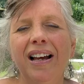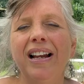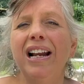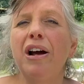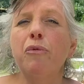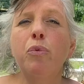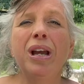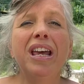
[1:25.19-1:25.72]

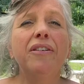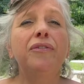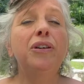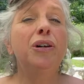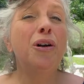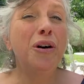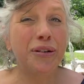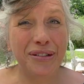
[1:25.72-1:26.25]
Now we have
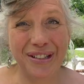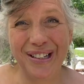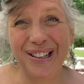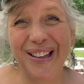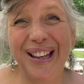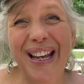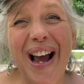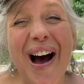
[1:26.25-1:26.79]
lost
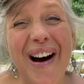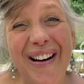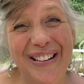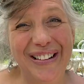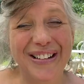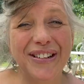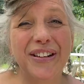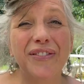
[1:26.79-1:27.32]
the
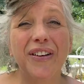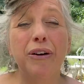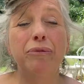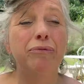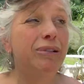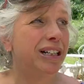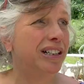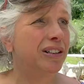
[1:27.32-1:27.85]
art of
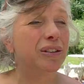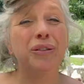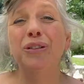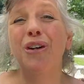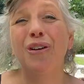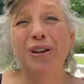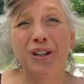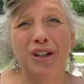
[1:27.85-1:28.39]
real
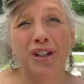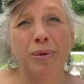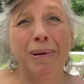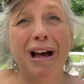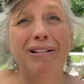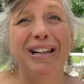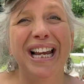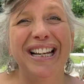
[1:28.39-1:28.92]
knowledge
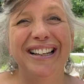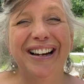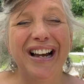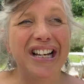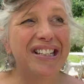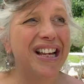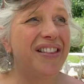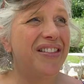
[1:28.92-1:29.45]
about ley
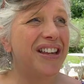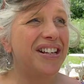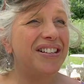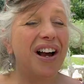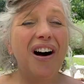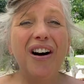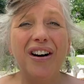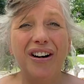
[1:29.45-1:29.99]
lines, and this
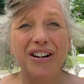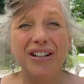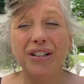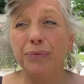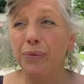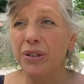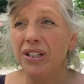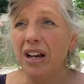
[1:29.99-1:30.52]
art
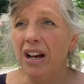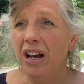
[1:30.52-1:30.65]
was